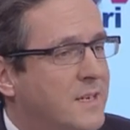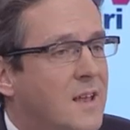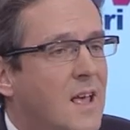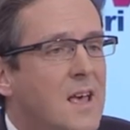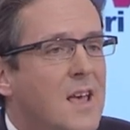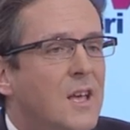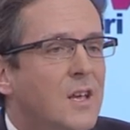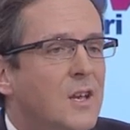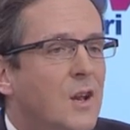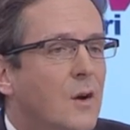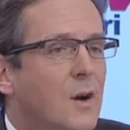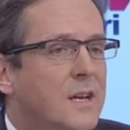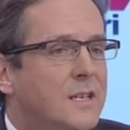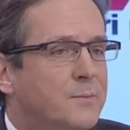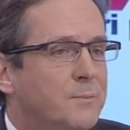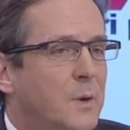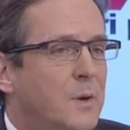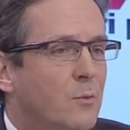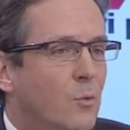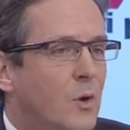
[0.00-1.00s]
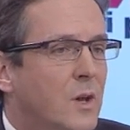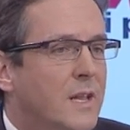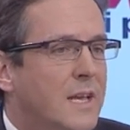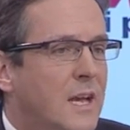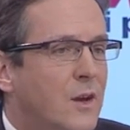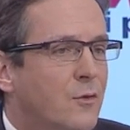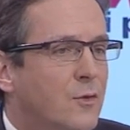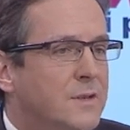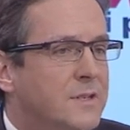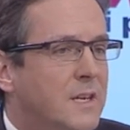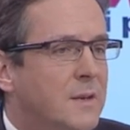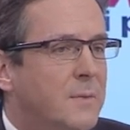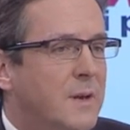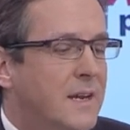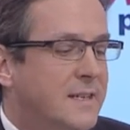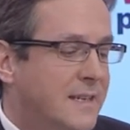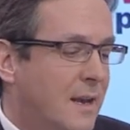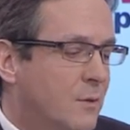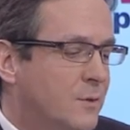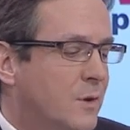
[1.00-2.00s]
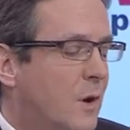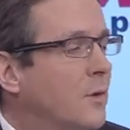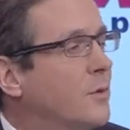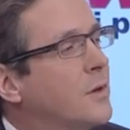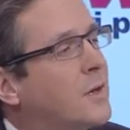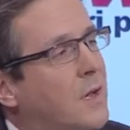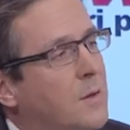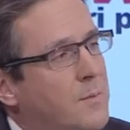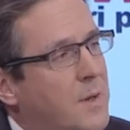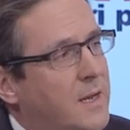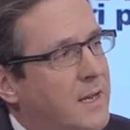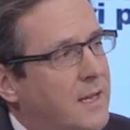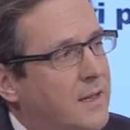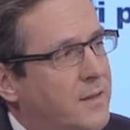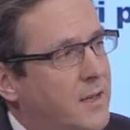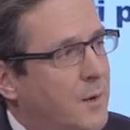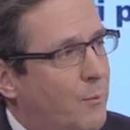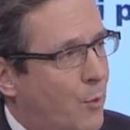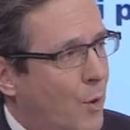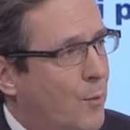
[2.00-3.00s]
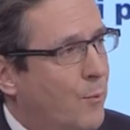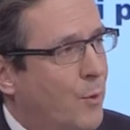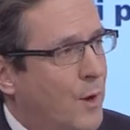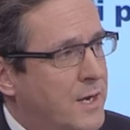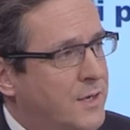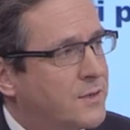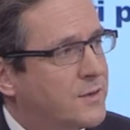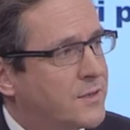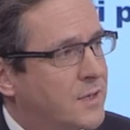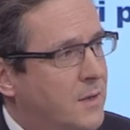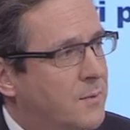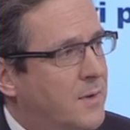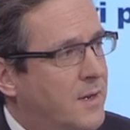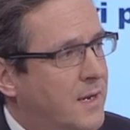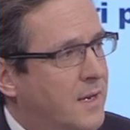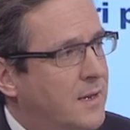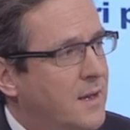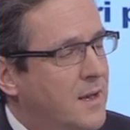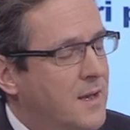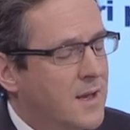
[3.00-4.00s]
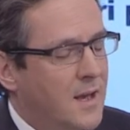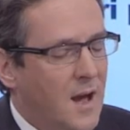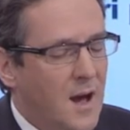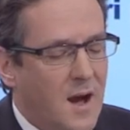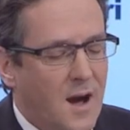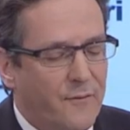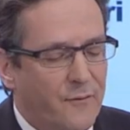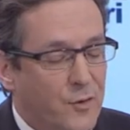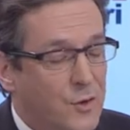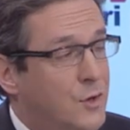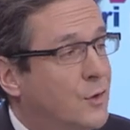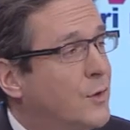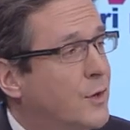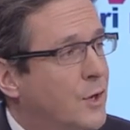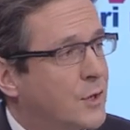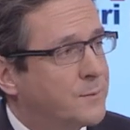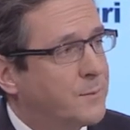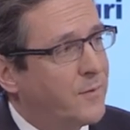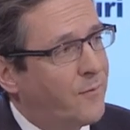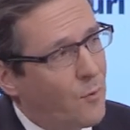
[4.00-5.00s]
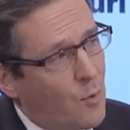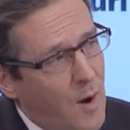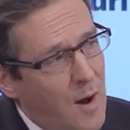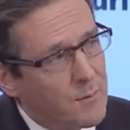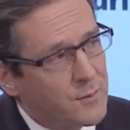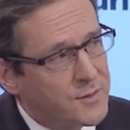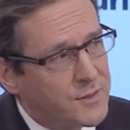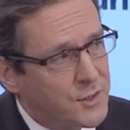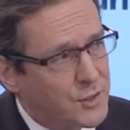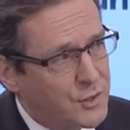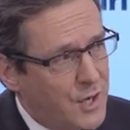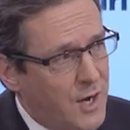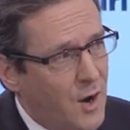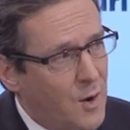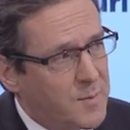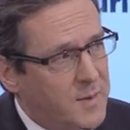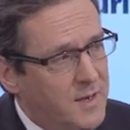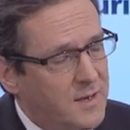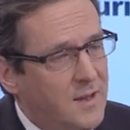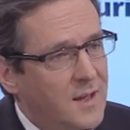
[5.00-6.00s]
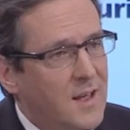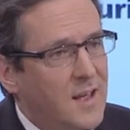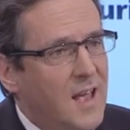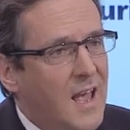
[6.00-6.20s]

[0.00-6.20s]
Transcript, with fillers: And, you know, it's been really interesting because I was on the committee, the appropriations committee, uh, for two years before I was the chairman.